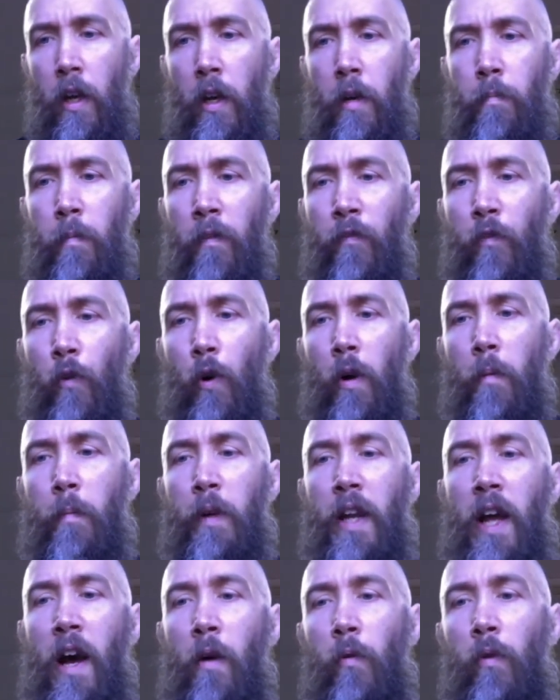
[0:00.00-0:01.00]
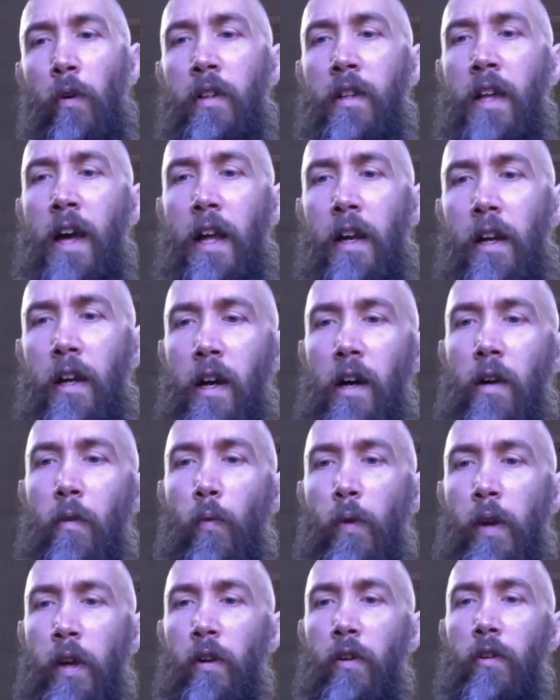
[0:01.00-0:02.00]
before, but now we're in that
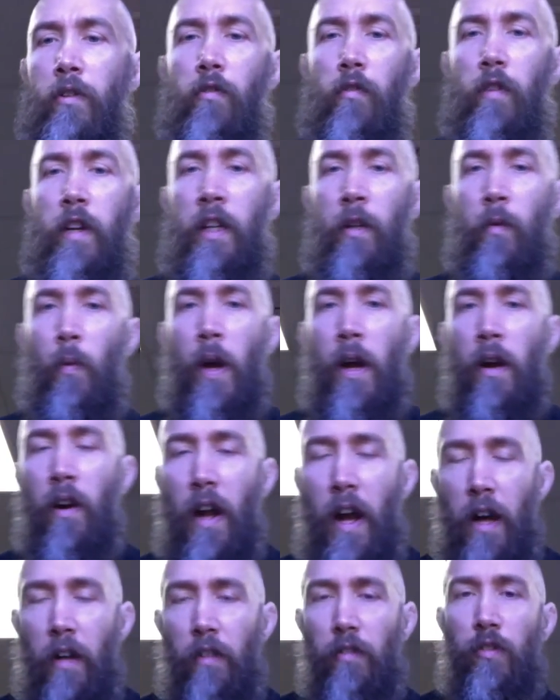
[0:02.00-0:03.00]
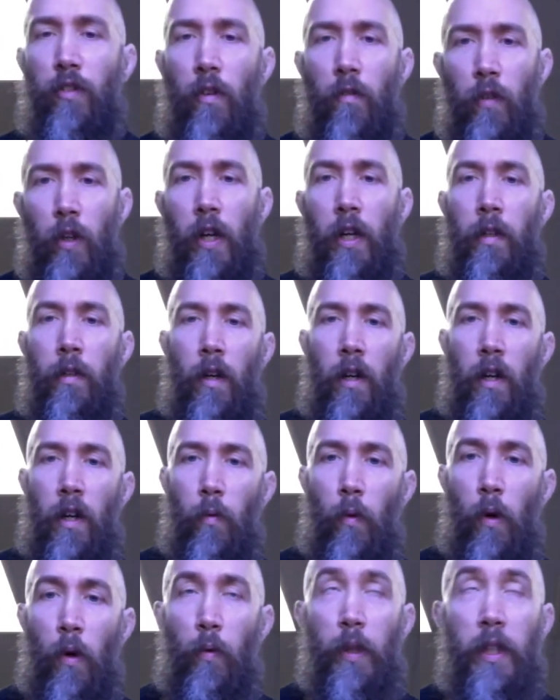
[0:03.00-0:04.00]
weird green warehouse over on
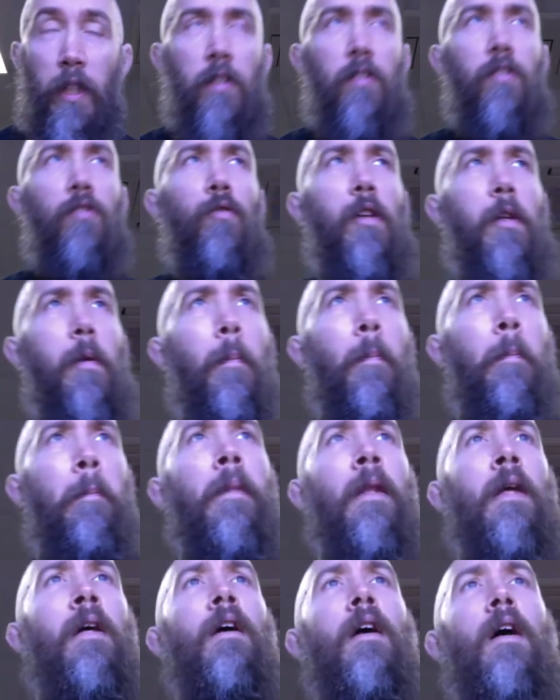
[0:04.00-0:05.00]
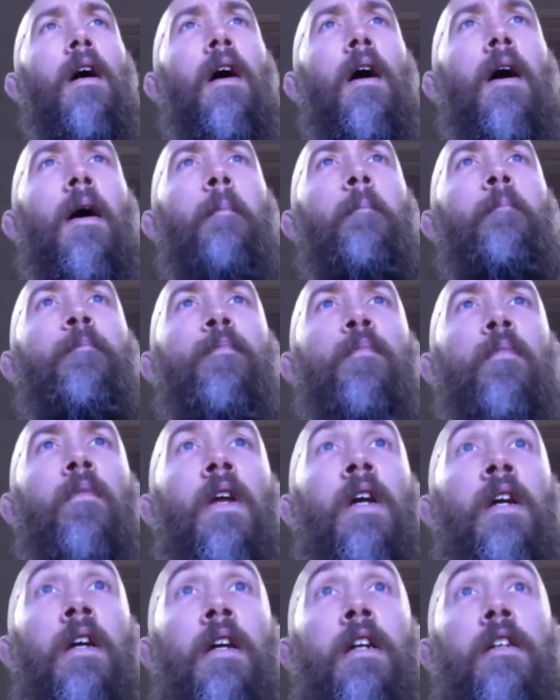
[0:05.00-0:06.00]
Wawika Street. Um,
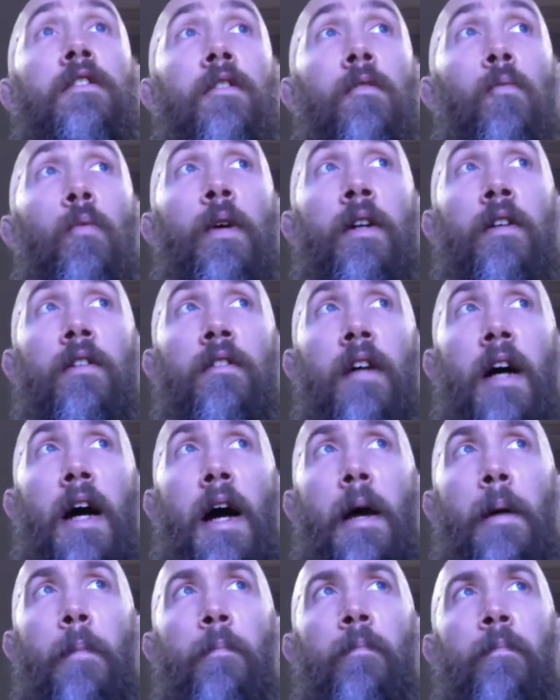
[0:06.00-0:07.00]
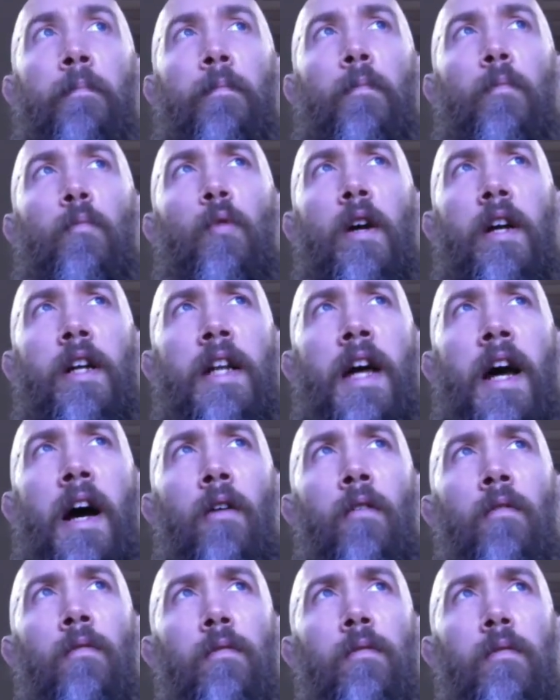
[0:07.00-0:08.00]
it's a weird time right
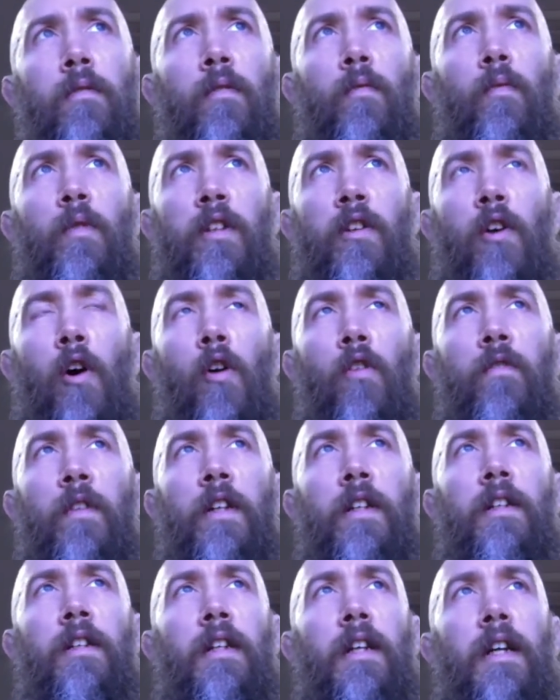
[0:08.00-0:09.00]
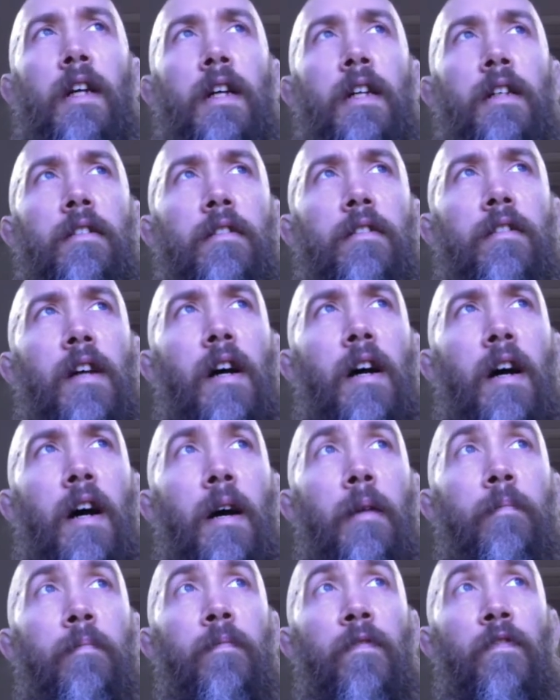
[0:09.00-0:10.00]
now with COVID.
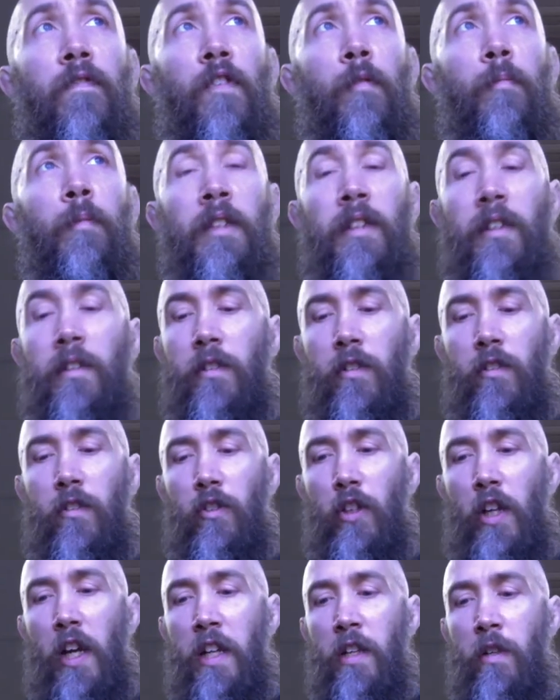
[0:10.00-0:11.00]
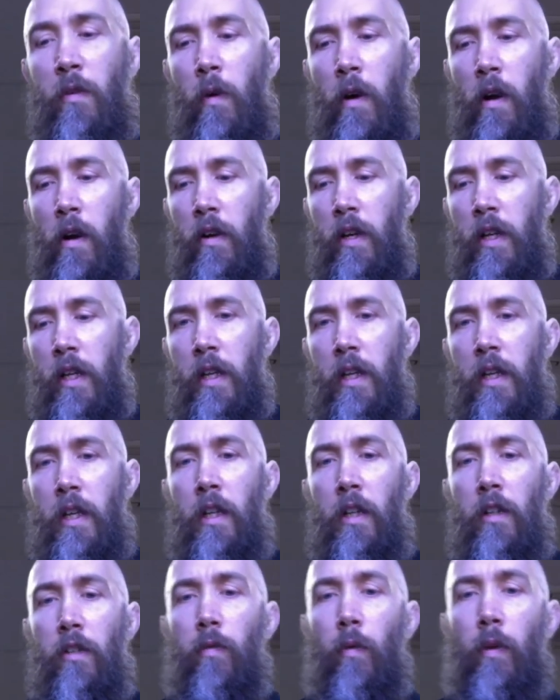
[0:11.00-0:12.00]
I'm filming this in January
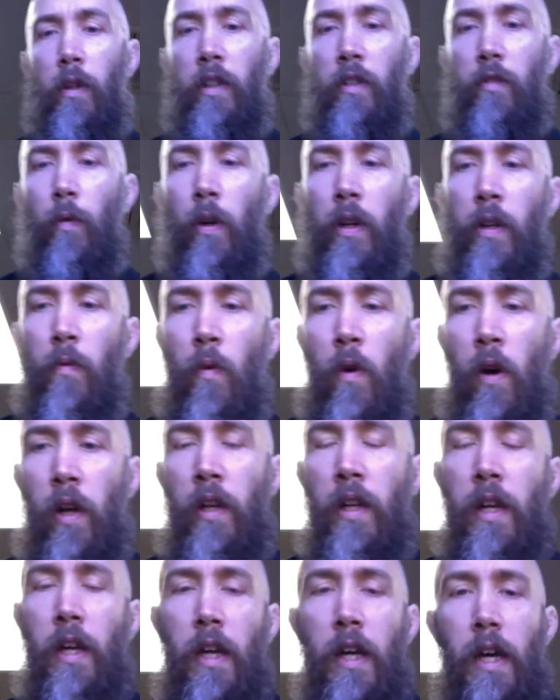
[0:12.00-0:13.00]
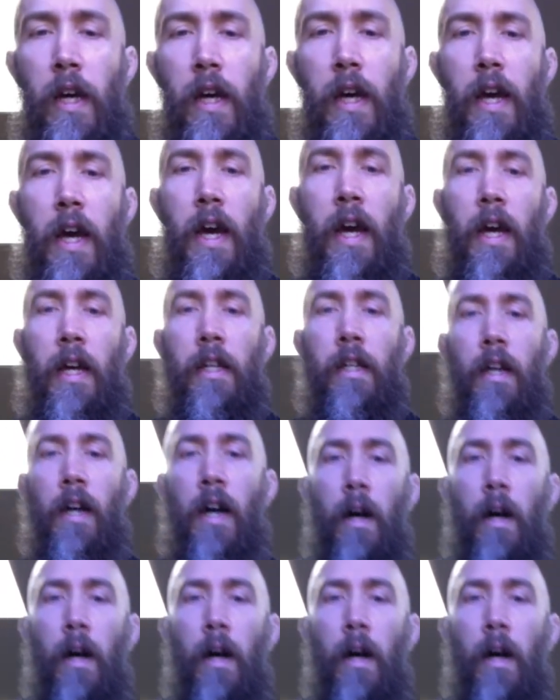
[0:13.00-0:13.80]
2021, and